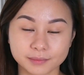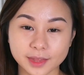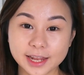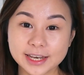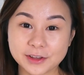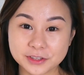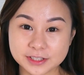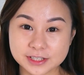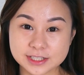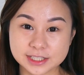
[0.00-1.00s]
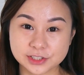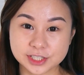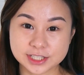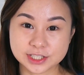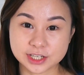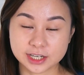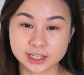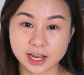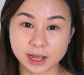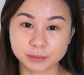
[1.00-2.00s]
And now that the concealing is done,
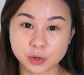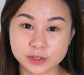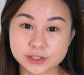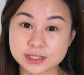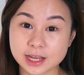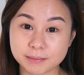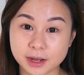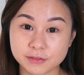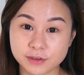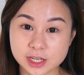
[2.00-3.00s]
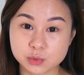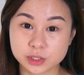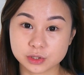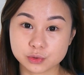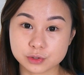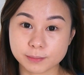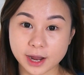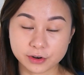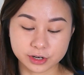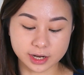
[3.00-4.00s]
I'm going to set my face with a loose
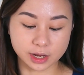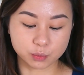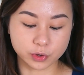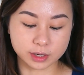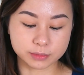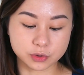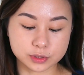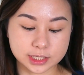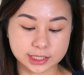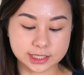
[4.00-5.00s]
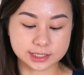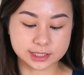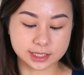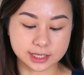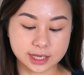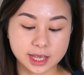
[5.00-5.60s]
powder, and what I'm using is the